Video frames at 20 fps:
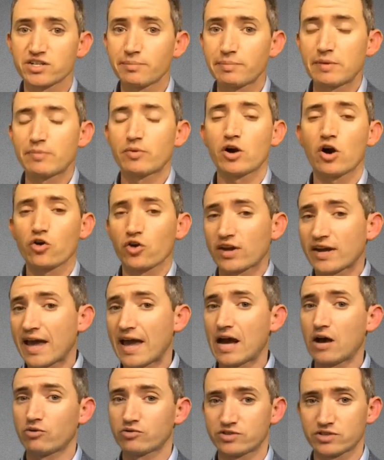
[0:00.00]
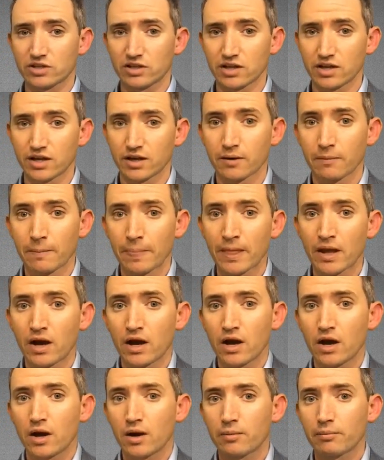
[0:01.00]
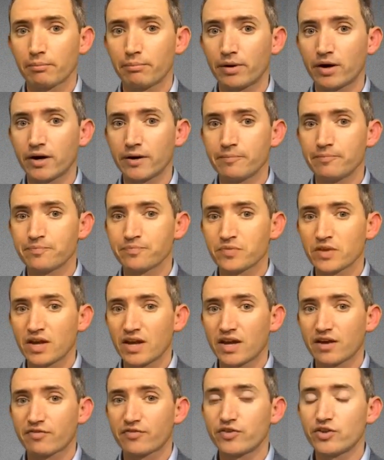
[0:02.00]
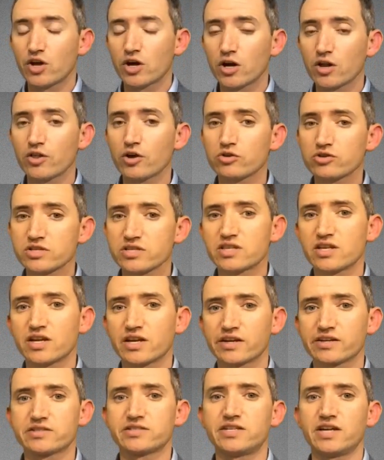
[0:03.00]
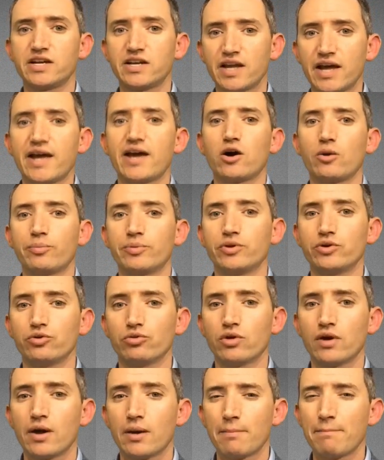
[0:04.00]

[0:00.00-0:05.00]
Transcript: Some people go to counseling, but if none of those things tend to help you,